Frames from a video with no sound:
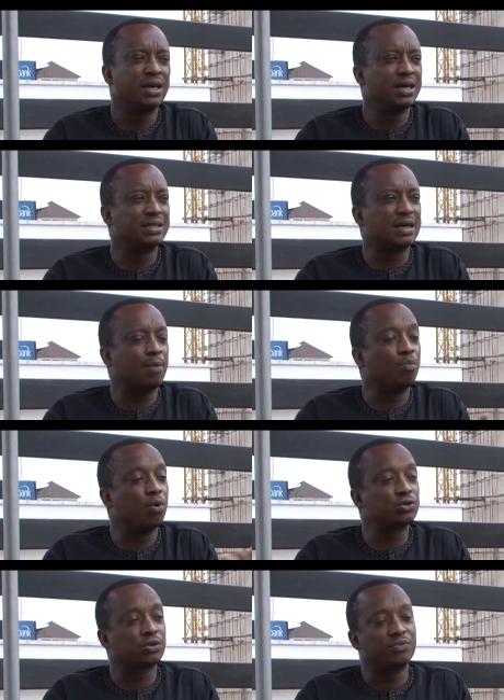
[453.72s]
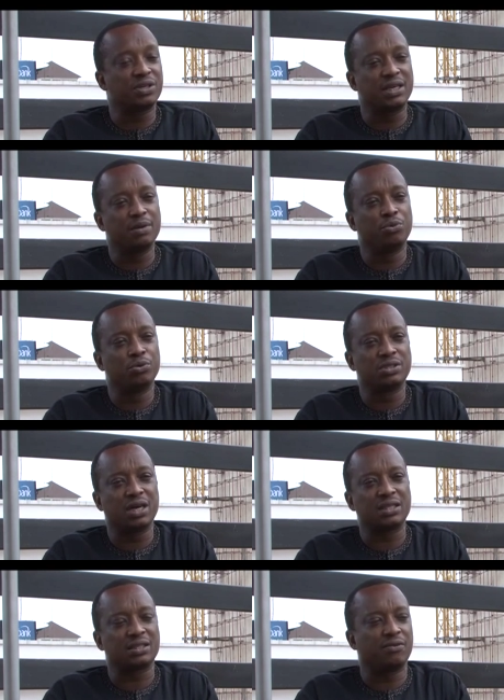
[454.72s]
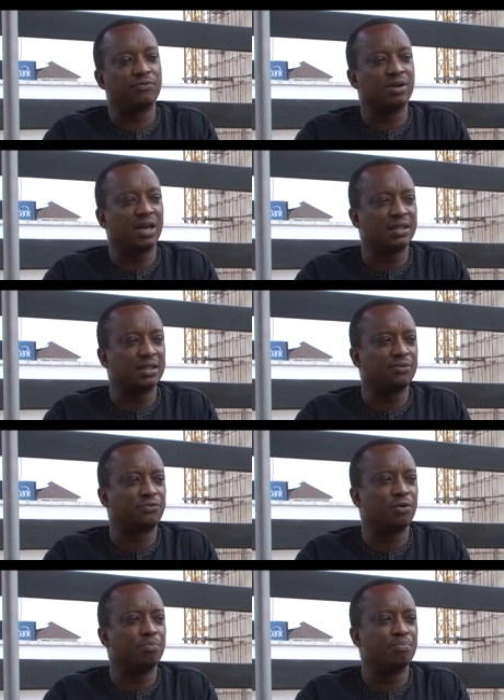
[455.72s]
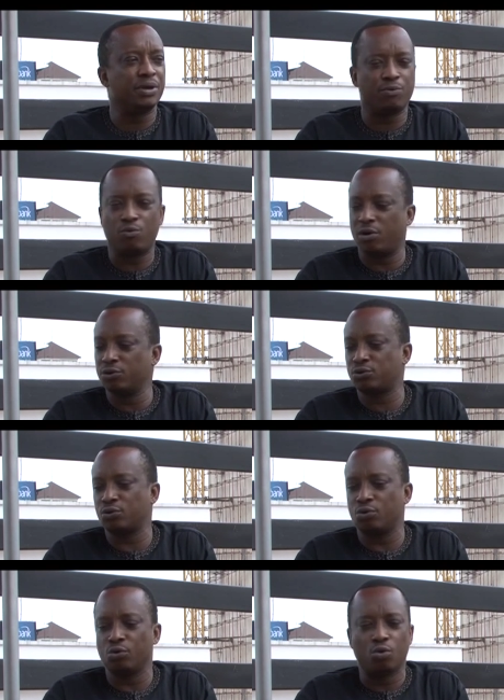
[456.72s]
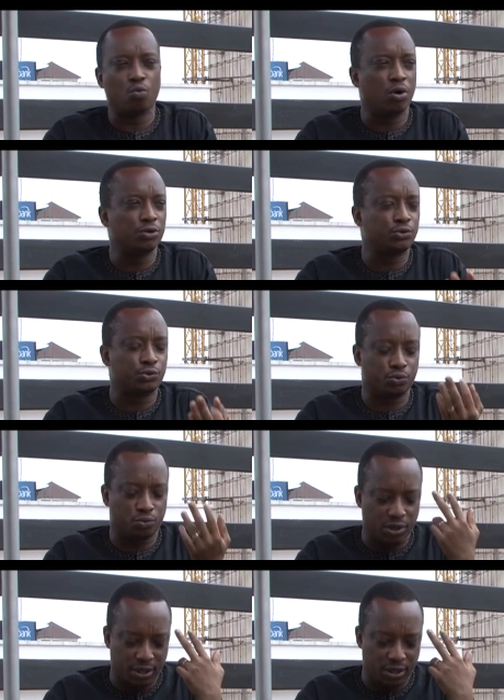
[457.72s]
is that most of the cables that have landed from MainOne to Glo 1 to